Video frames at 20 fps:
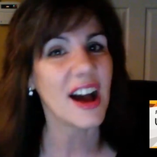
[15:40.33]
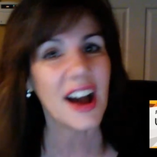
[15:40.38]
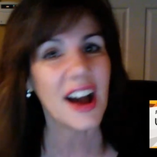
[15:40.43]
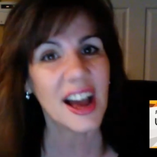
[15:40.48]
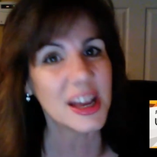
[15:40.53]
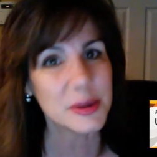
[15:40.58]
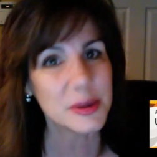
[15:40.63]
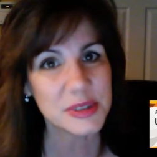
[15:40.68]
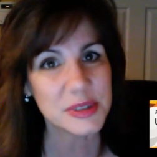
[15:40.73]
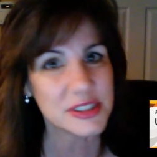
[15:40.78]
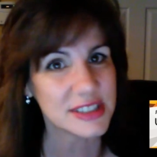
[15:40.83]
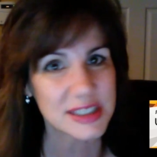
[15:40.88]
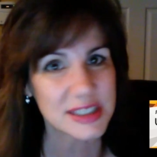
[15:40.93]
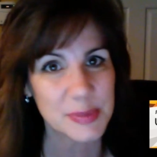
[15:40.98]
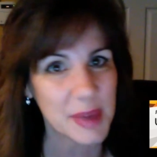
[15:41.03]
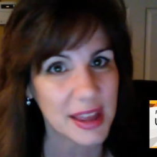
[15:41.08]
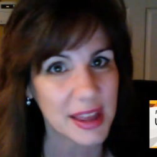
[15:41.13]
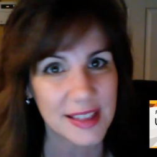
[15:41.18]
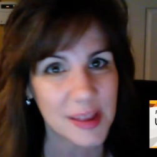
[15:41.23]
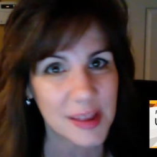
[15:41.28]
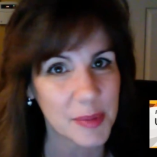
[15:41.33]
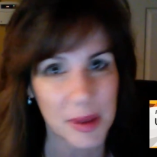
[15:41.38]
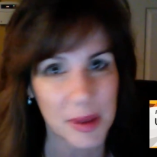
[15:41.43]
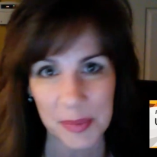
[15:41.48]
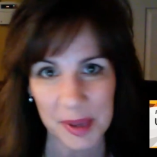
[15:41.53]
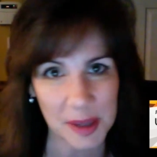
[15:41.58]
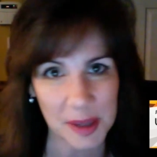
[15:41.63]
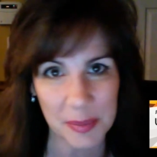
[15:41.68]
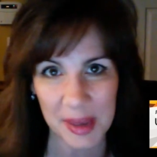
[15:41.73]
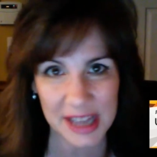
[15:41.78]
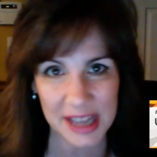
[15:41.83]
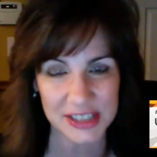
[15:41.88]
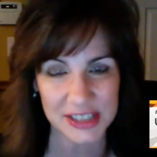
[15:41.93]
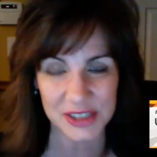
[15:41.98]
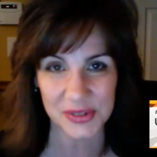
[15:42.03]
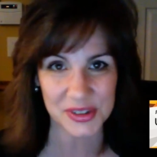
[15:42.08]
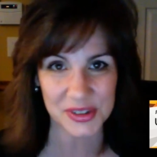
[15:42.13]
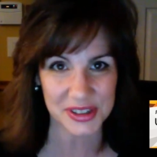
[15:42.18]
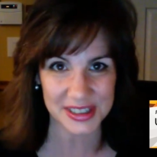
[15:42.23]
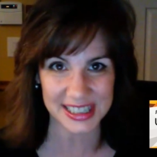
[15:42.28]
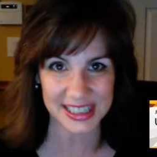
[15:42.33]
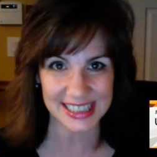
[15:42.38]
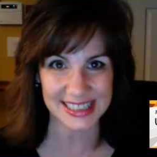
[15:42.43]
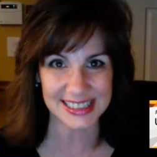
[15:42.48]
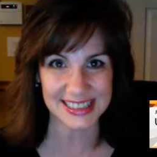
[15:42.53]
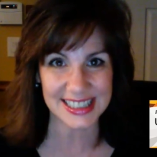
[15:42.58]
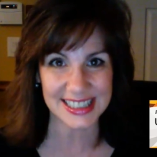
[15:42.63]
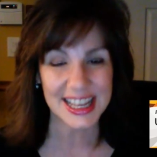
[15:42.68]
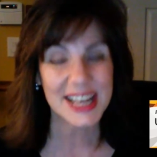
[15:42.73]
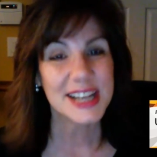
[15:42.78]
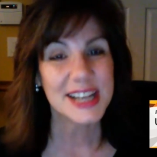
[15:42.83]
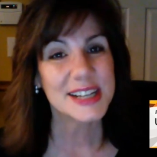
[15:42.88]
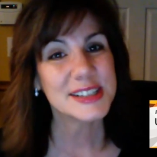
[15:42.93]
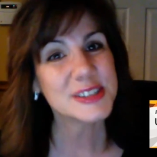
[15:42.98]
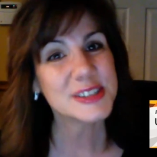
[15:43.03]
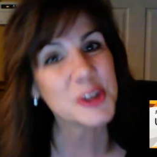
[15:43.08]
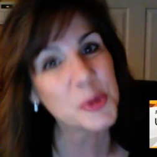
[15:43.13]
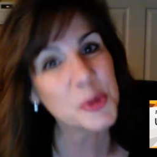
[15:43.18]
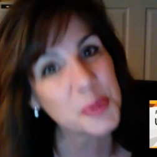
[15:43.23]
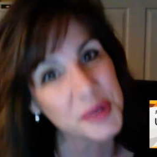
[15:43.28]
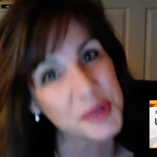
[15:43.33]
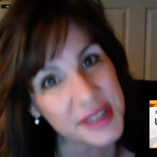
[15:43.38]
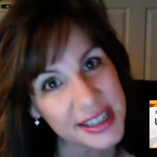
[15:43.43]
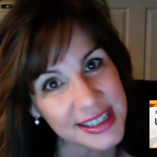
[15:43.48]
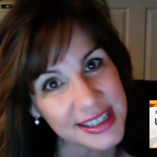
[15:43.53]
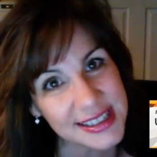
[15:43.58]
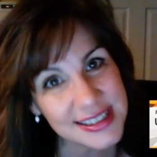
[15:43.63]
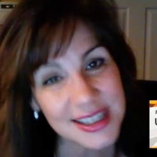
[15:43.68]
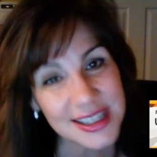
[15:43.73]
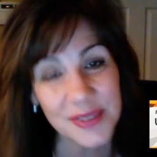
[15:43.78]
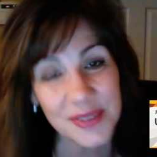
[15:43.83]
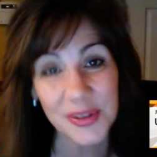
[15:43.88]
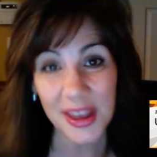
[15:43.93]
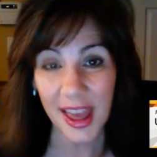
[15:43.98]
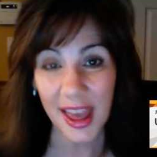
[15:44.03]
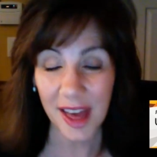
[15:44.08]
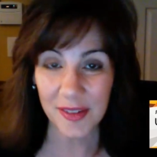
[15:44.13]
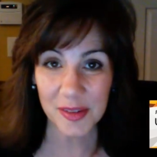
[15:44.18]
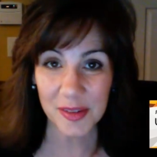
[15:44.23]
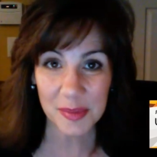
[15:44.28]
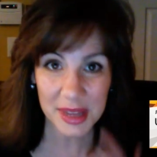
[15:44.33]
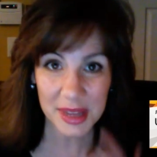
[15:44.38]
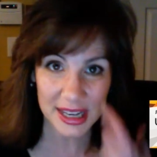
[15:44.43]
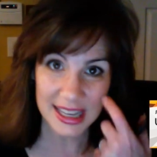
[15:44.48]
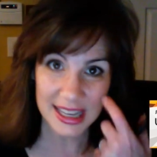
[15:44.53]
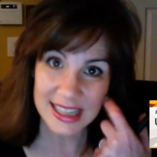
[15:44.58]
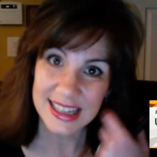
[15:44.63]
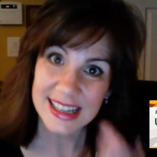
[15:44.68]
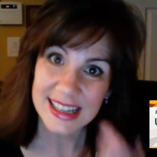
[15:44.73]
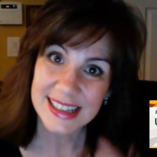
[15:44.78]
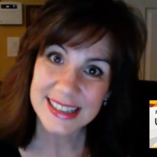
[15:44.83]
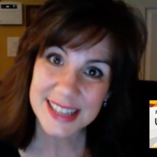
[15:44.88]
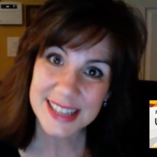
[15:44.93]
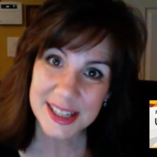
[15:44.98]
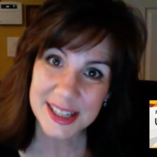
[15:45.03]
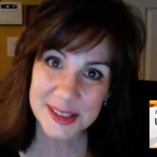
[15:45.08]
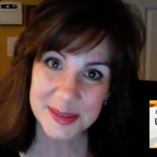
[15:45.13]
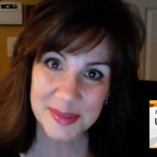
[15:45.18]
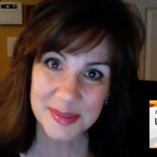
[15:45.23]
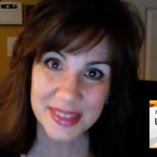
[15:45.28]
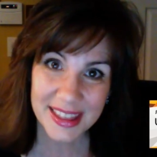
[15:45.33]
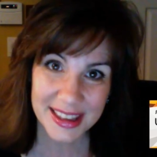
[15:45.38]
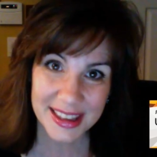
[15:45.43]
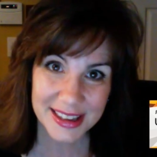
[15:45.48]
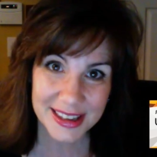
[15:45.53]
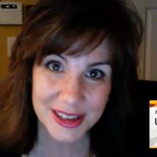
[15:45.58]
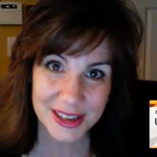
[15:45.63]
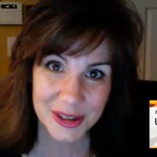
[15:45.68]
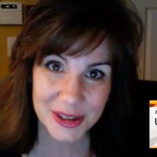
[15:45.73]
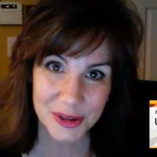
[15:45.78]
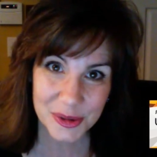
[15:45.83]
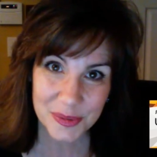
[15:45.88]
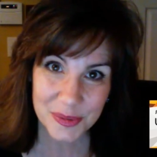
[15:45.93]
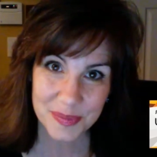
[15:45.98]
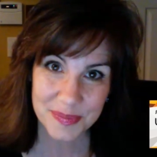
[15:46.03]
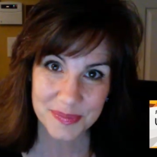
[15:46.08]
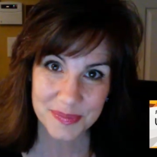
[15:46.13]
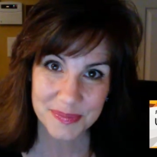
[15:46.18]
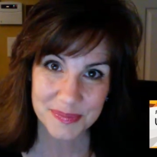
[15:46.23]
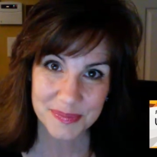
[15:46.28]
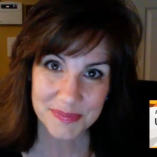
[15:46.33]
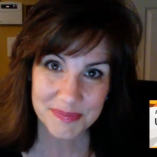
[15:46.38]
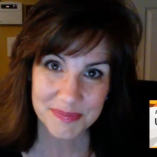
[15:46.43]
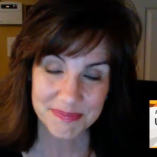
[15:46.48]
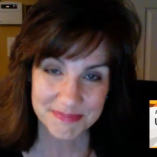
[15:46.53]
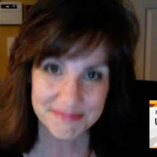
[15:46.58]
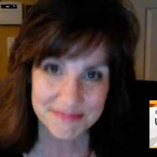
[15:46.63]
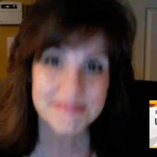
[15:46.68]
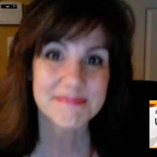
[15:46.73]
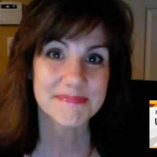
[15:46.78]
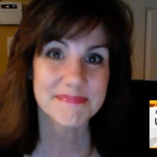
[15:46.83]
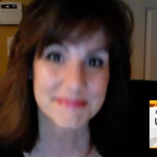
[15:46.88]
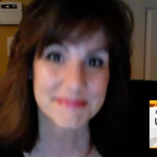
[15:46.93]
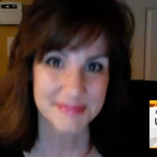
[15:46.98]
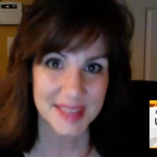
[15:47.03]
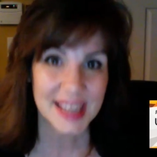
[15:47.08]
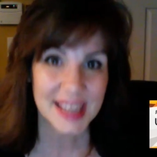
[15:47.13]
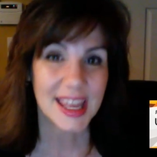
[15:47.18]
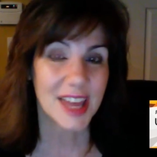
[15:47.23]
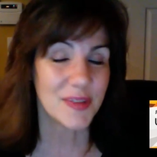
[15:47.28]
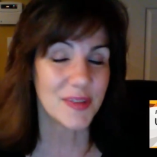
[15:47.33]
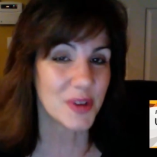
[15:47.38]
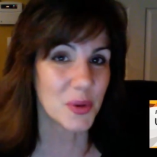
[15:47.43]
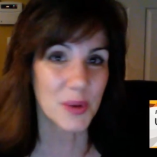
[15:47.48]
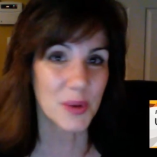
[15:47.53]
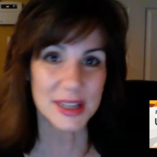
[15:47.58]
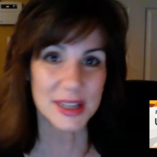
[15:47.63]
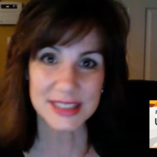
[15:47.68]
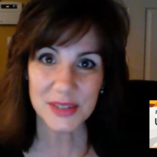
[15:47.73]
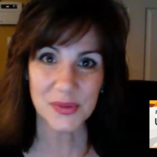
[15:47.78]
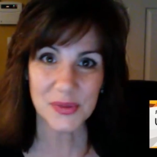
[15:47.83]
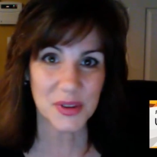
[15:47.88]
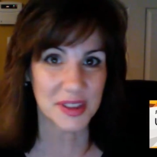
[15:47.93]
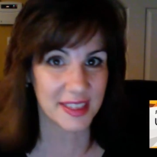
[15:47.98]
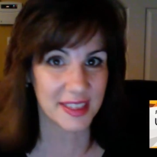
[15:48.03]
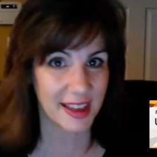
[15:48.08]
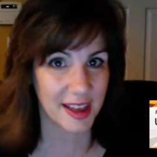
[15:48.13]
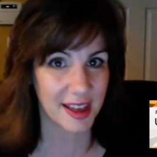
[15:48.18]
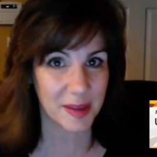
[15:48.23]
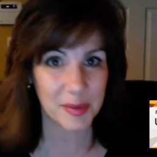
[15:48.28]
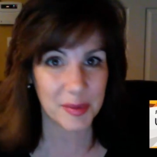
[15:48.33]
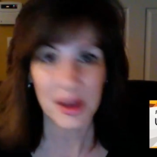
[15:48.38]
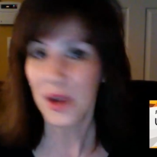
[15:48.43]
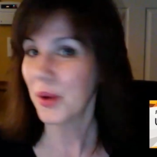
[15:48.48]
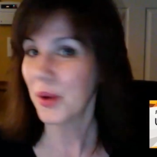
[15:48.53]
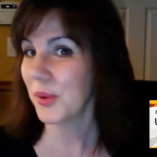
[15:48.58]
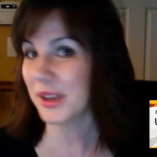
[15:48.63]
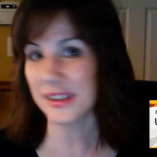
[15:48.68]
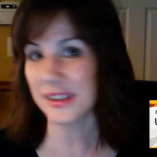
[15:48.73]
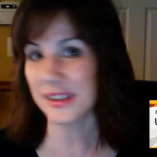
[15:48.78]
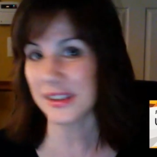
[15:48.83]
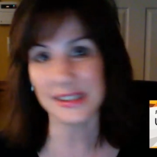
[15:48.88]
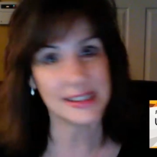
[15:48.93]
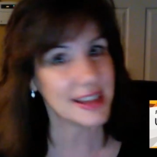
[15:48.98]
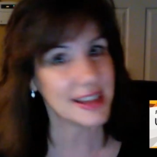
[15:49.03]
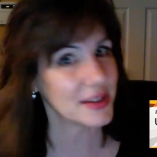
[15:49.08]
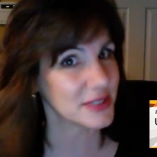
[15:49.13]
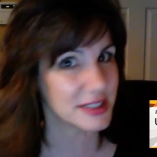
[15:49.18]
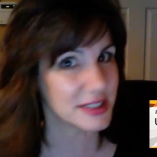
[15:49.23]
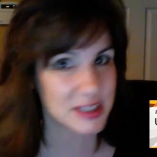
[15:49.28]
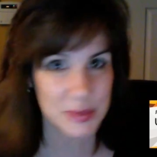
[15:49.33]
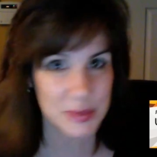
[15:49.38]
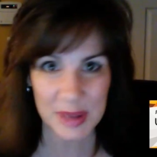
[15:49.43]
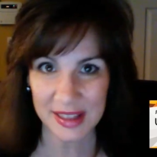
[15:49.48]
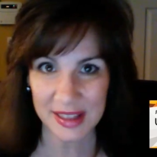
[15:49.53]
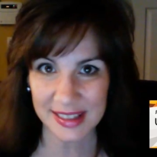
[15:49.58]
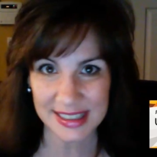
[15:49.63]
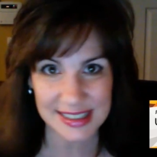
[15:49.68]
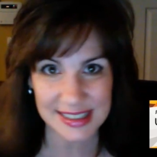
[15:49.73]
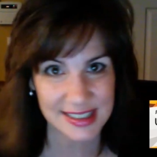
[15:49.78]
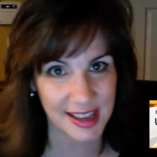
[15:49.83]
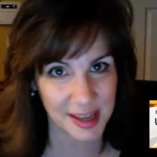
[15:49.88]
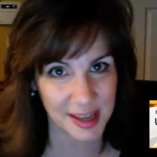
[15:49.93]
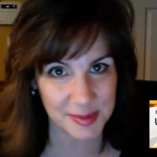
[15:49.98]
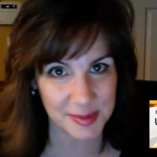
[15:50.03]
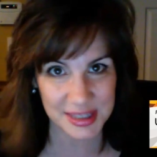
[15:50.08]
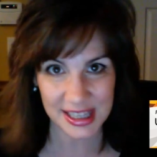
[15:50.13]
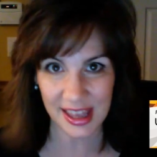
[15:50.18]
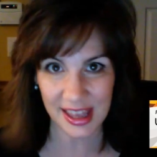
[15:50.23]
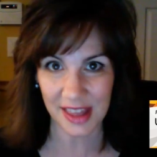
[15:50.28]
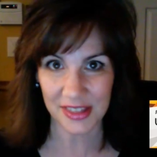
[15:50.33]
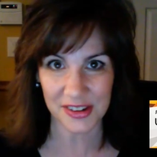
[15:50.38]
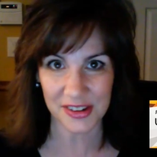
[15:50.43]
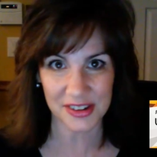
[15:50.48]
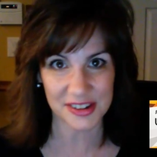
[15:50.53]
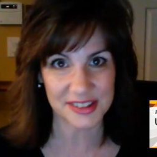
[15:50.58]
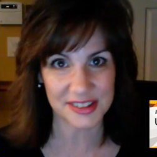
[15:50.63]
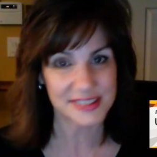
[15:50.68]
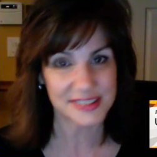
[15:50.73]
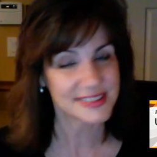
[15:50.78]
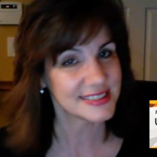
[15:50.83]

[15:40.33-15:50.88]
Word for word: I would just bake them a big batch of cookies. So please, if you have a minute, tell them thank you. If it wasn't for them, we could never spend this time together.